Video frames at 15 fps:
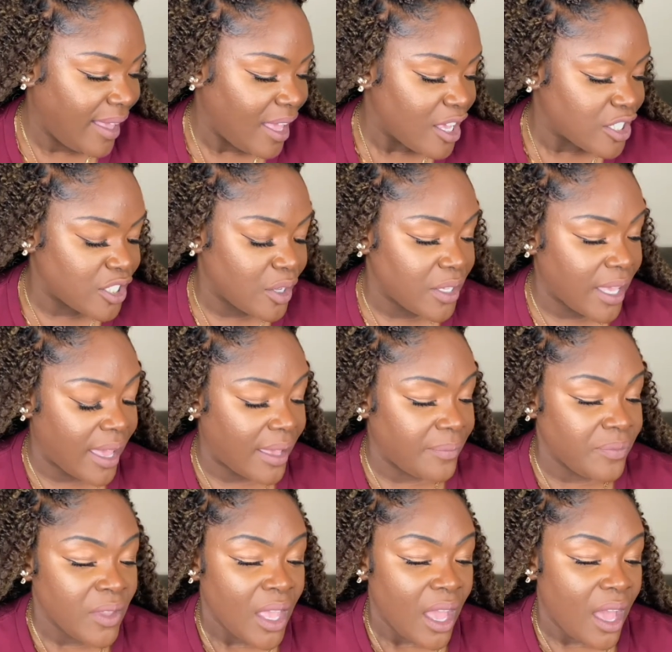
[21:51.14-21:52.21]
So yeah,
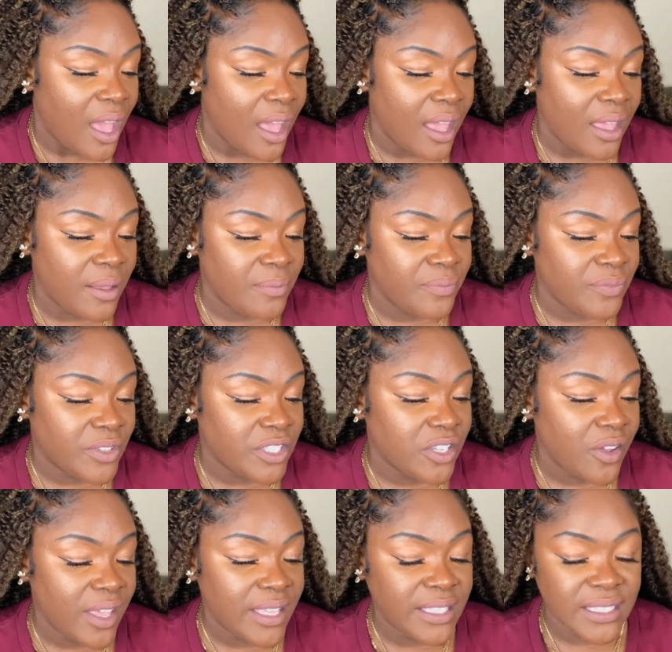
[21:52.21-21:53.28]
so
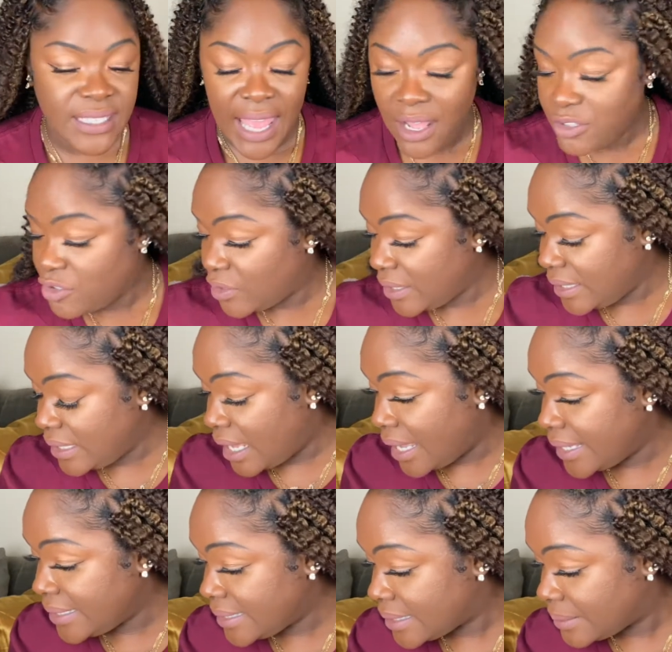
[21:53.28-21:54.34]
it sounds really
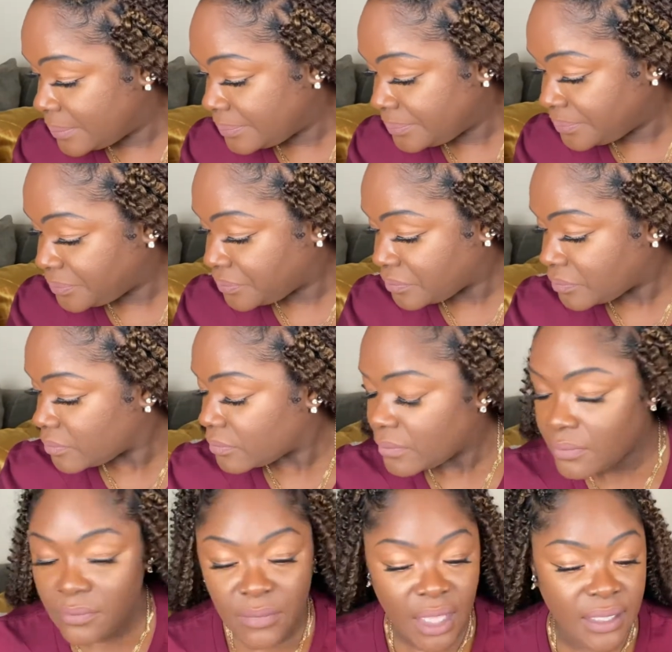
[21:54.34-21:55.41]
nice.
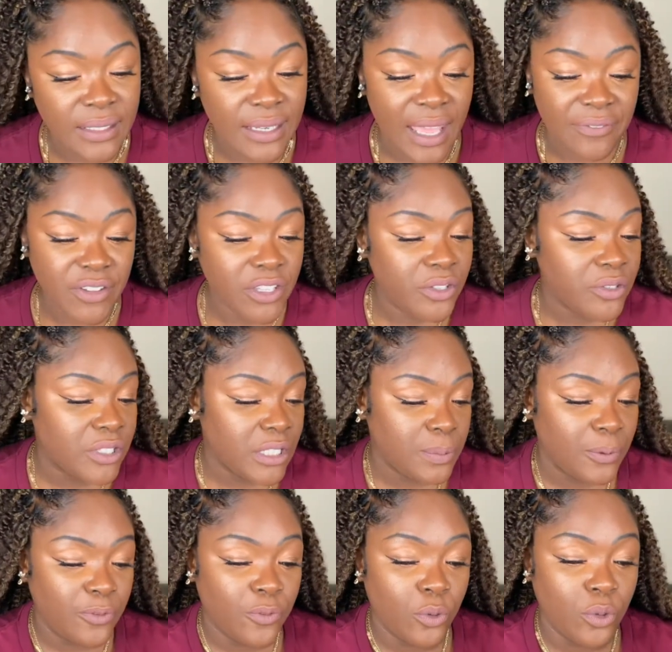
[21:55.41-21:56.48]
Never used this
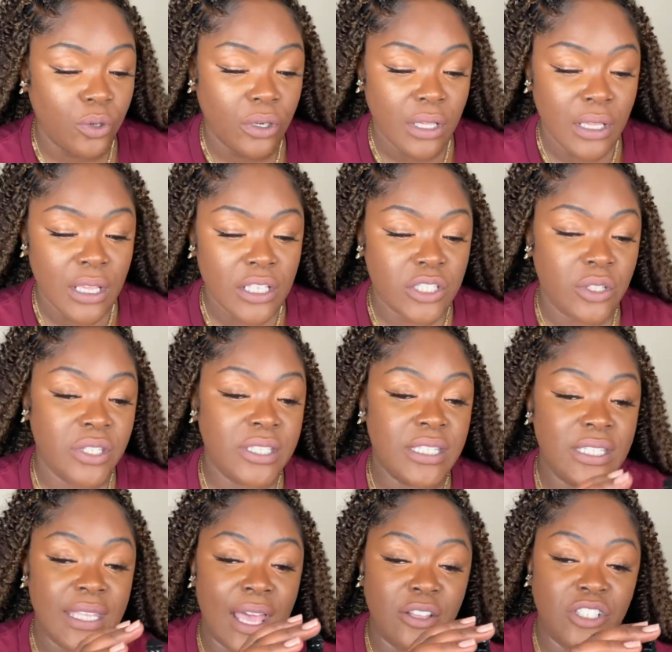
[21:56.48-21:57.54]
before, so this
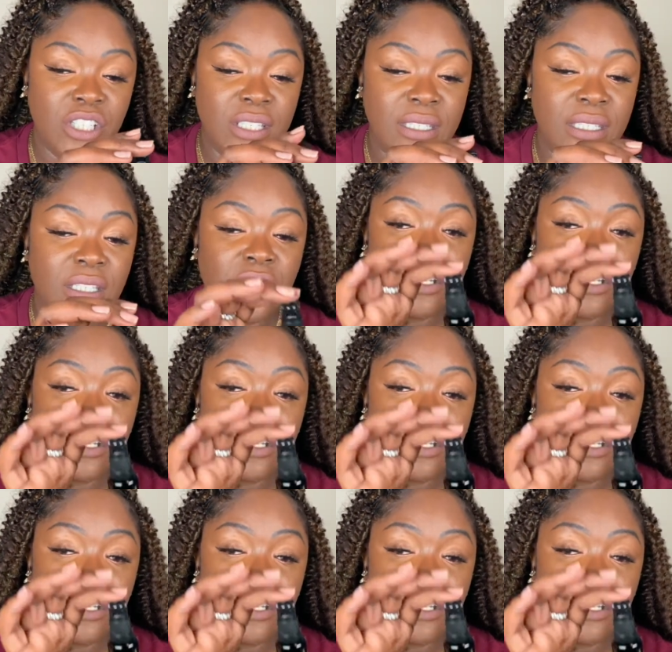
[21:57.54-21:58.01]
is how she, you